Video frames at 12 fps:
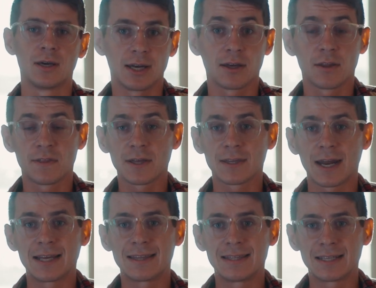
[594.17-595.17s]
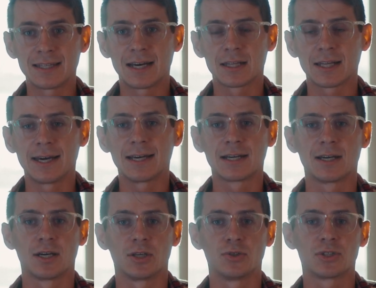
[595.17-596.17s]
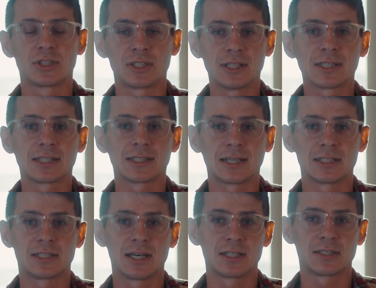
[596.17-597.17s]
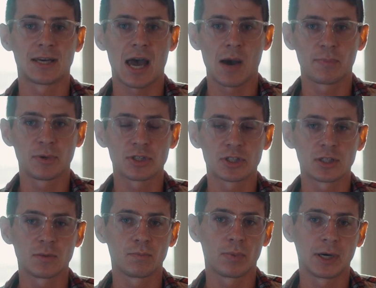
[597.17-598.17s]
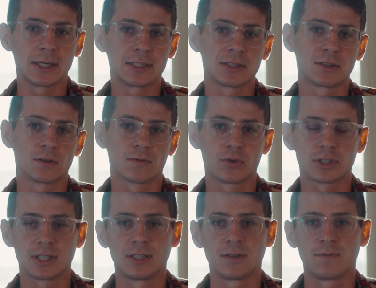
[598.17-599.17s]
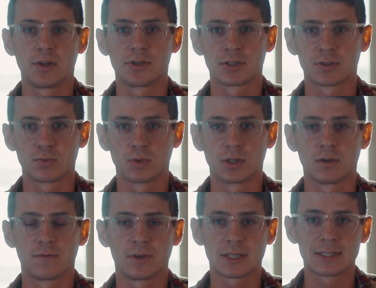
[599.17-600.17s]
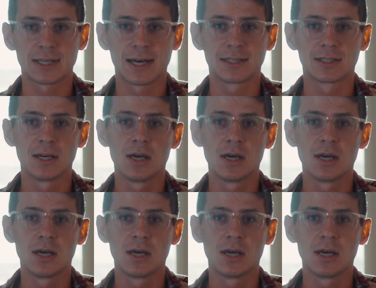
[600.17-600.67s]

Another thing that I did not like, you still cannot change the aperture, but of course ND filters will fix that.